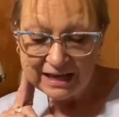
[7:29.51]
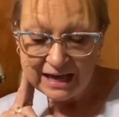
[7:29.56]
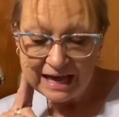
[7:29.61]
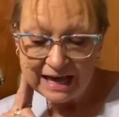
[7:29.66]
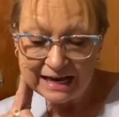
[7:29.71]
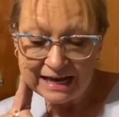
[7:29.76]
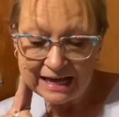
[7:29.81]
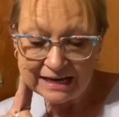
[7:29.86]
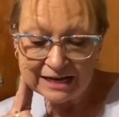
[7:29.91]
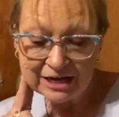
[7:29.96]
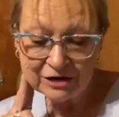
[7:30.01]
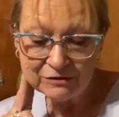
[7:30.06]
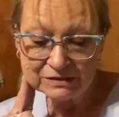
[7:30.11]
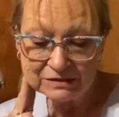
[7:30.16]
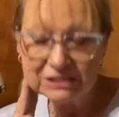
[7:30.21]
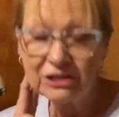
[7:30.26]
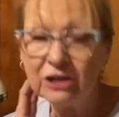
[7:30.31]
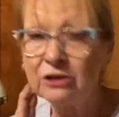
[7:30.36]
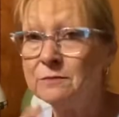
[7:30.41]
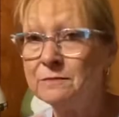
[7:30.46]
And I know
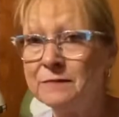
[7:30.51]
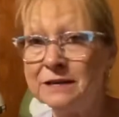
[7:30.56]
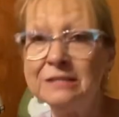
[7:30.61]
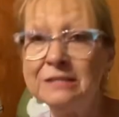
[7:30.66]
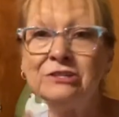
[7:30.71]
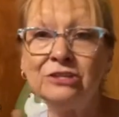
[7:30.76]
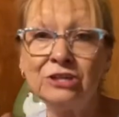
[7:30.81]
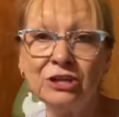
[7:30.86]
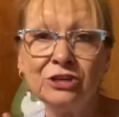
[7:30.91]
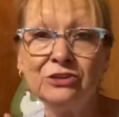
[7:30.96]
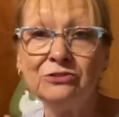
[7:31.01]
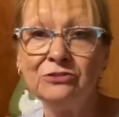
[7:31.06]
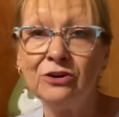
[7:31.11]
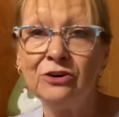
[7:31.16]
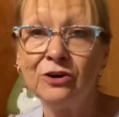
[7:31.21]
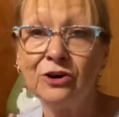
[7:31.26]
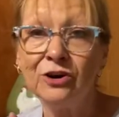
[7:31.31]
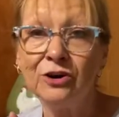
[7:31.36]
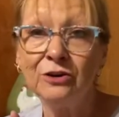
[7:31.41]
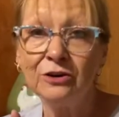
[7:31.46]
it's going to be too
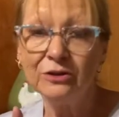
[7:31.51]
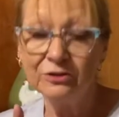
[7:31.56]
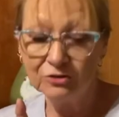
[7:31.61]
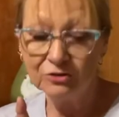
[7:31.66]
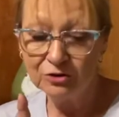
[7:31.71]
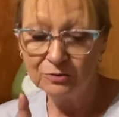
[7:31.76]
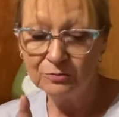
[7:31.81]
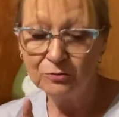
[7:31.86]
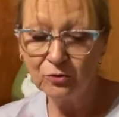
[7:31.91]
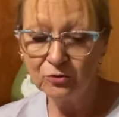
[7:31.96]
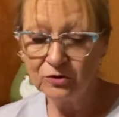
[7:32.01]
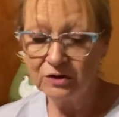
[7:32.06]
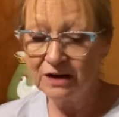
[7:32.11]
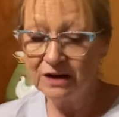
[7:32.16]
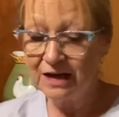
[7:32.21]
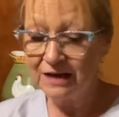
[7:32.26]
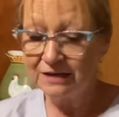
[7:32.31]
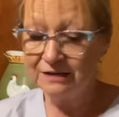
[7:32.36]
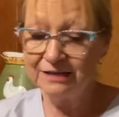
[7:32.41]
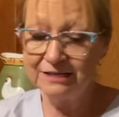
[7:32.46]
dark. Or more
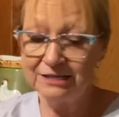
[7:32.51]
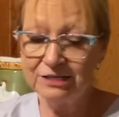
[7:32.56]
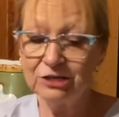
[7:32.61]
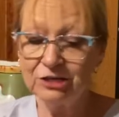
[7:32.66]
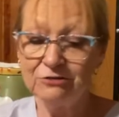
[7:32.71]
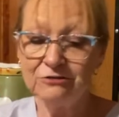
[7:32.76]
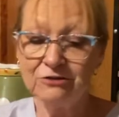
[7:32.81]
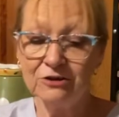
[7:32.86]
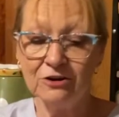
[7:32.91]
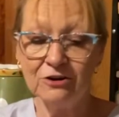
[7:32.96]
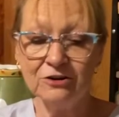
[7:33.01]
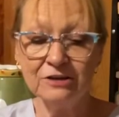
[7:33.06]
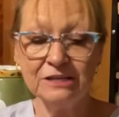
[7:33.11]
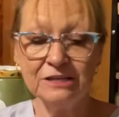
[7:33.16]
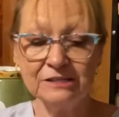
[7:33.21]
likely too dark.